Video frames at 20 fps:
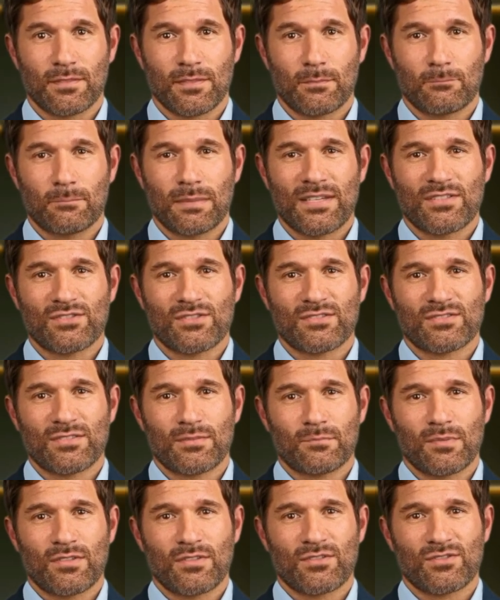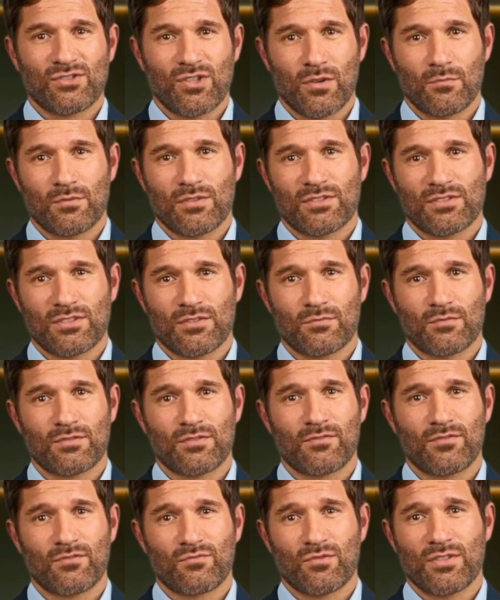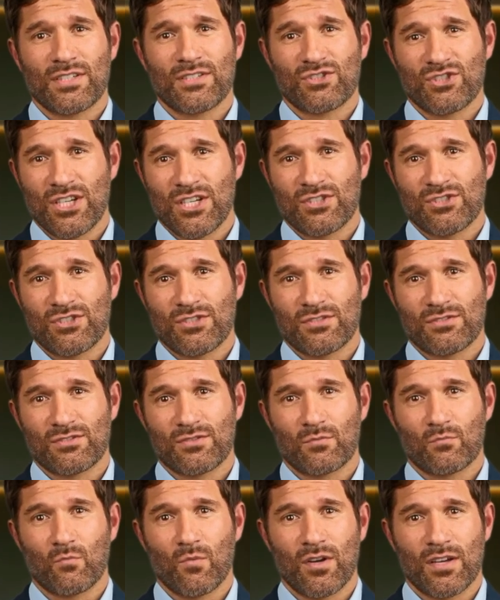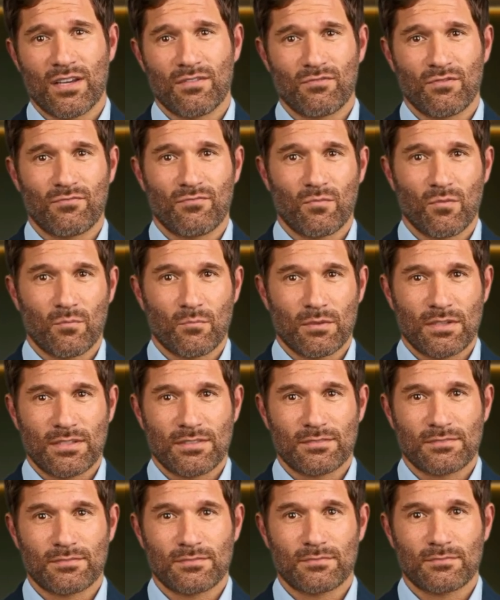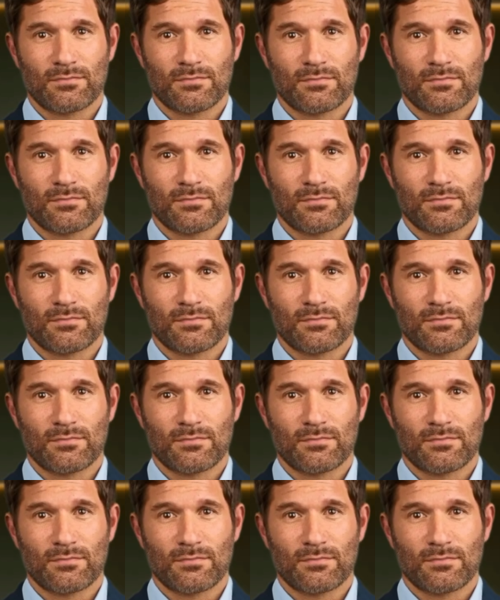Patients typically start with a series of 3 injections, one every 4 weeks.